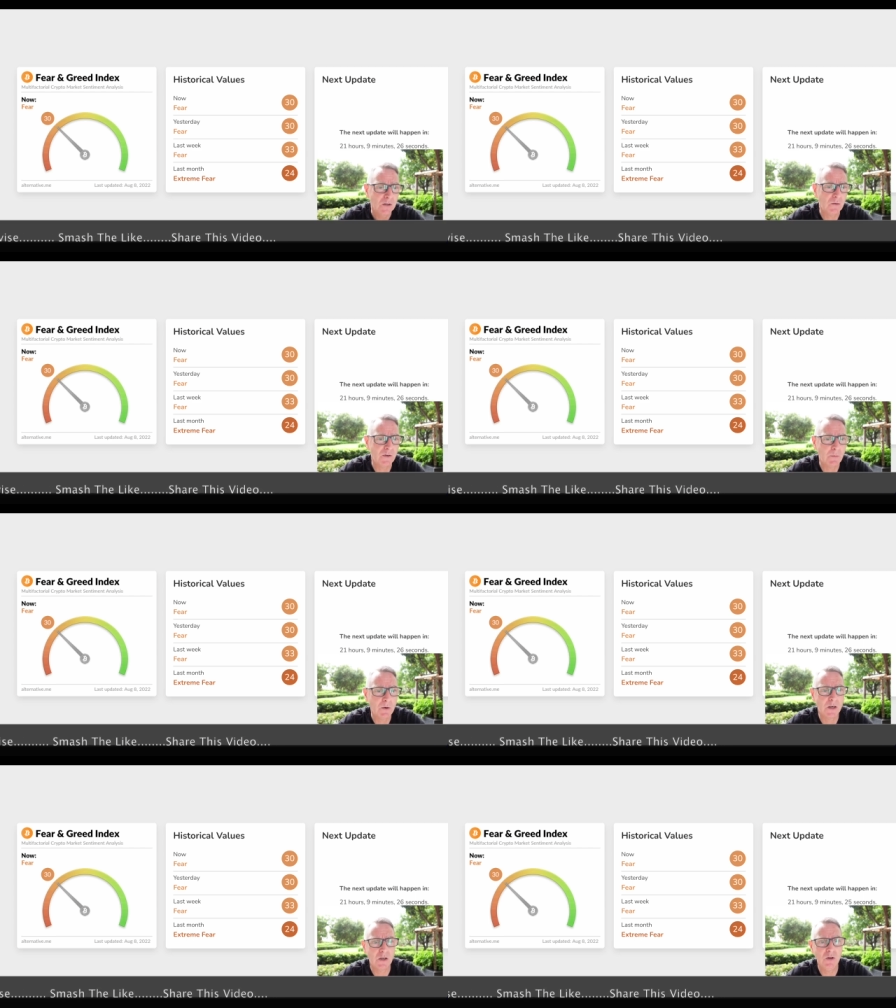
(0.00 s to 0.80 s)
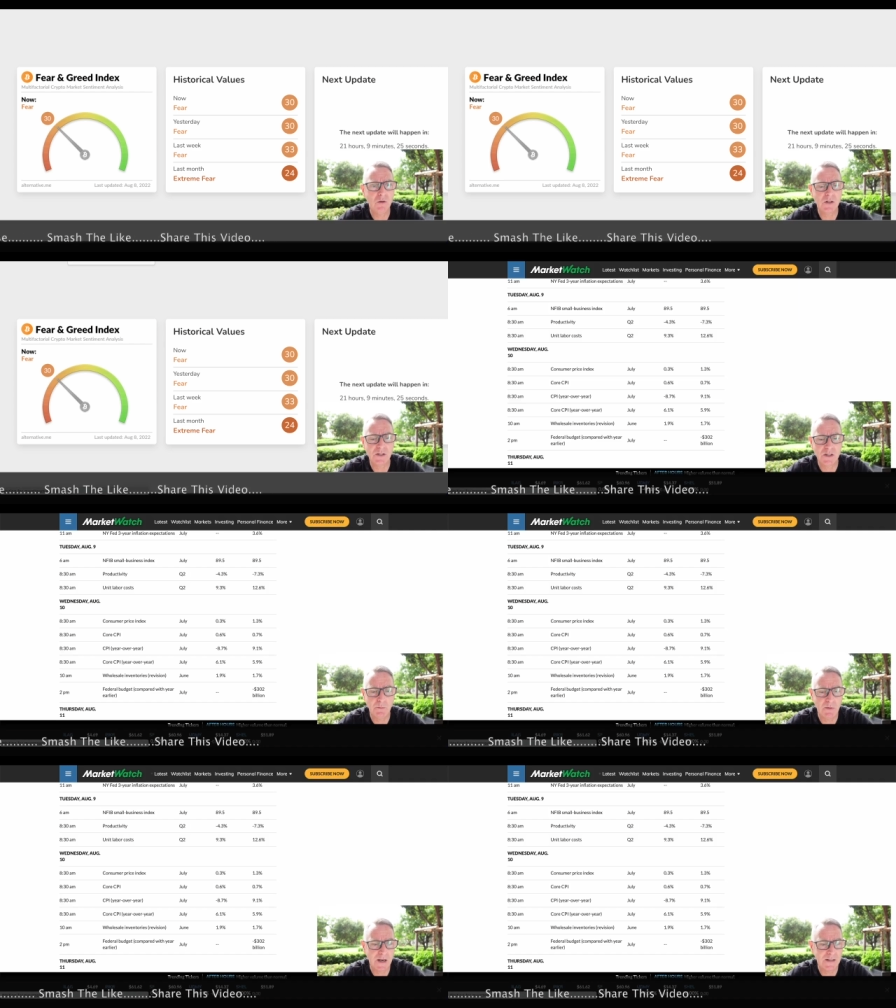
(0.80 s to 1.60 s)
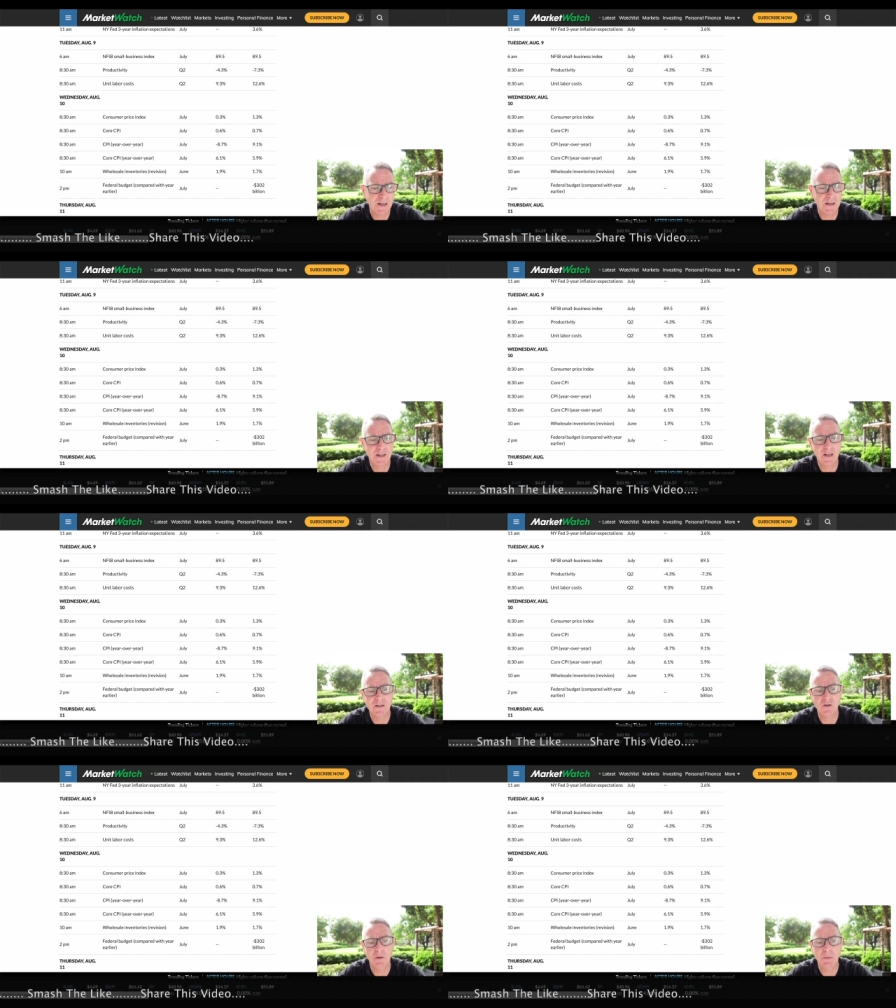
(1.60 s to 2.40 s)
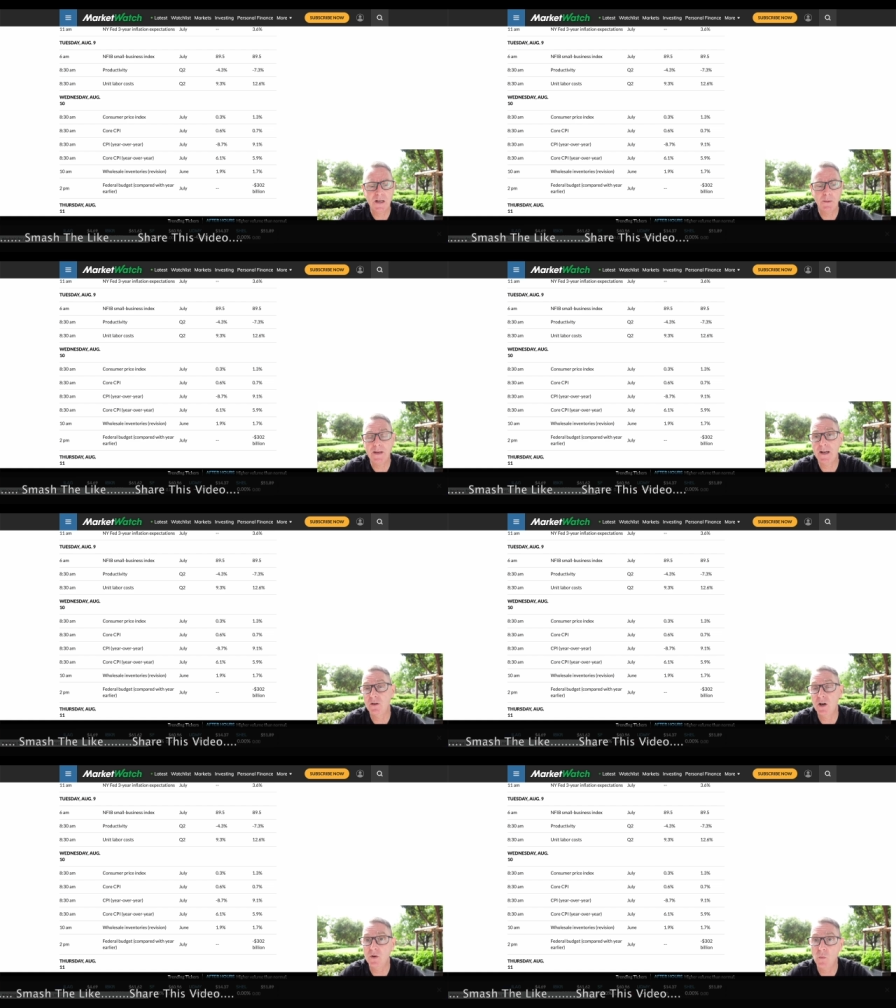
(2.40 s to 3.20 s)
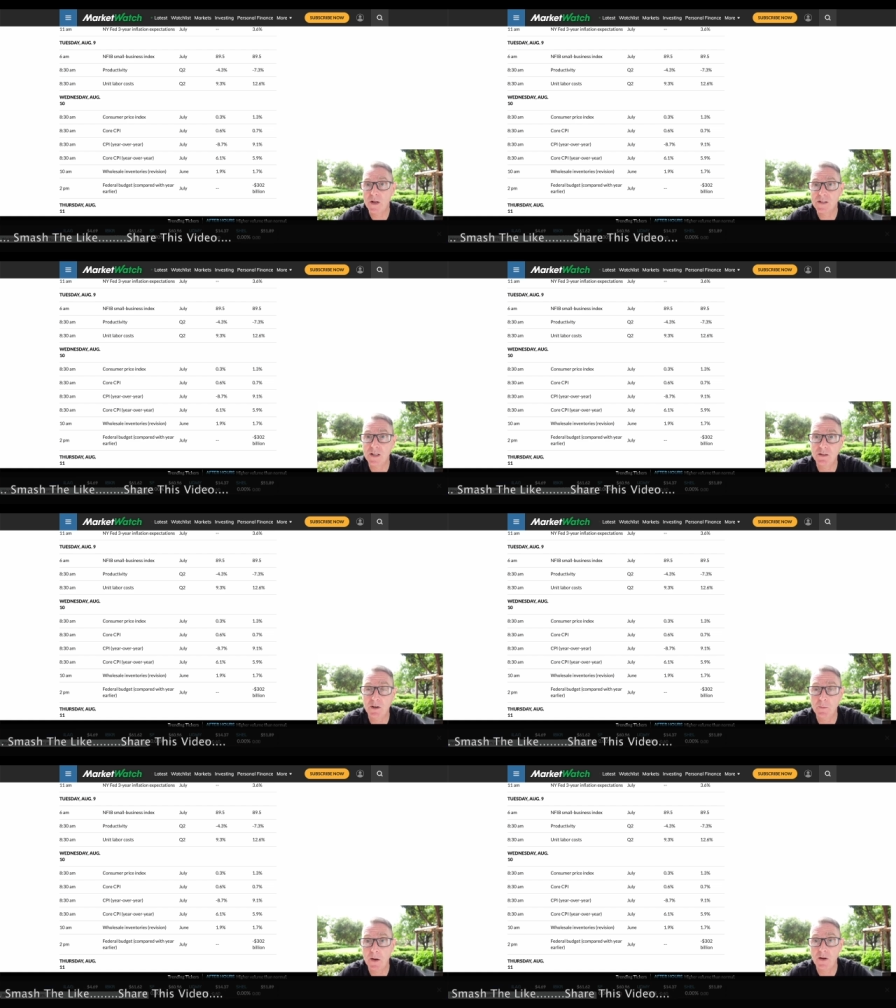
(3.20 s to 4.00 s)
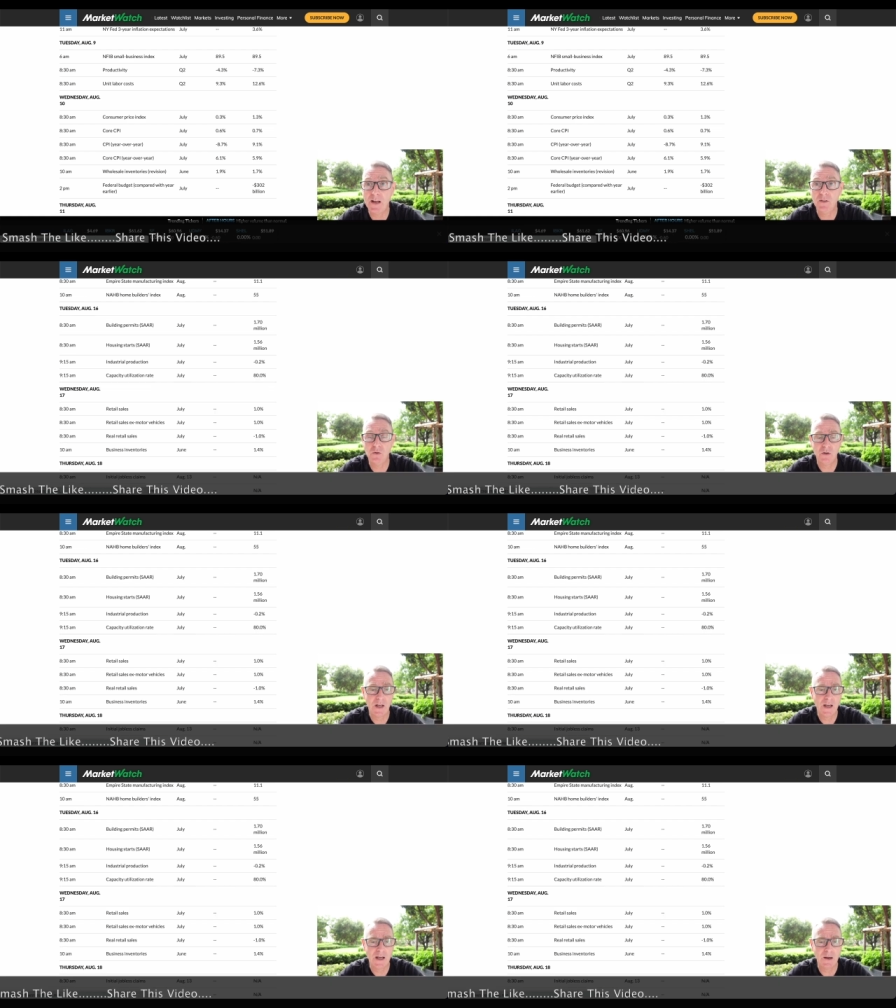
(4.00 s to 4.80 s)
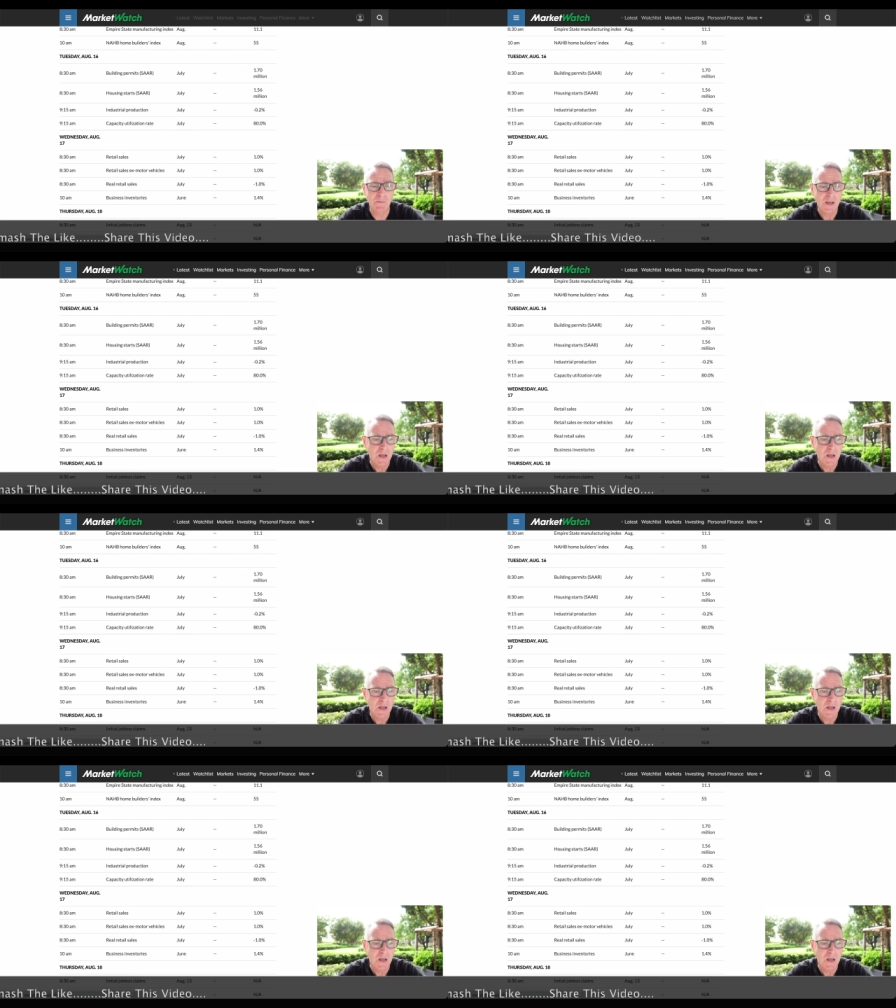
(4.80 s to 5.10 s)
Don't forget, we got the huge CPI data that is going to be coming out on Wednesday around about 8:30 a.m.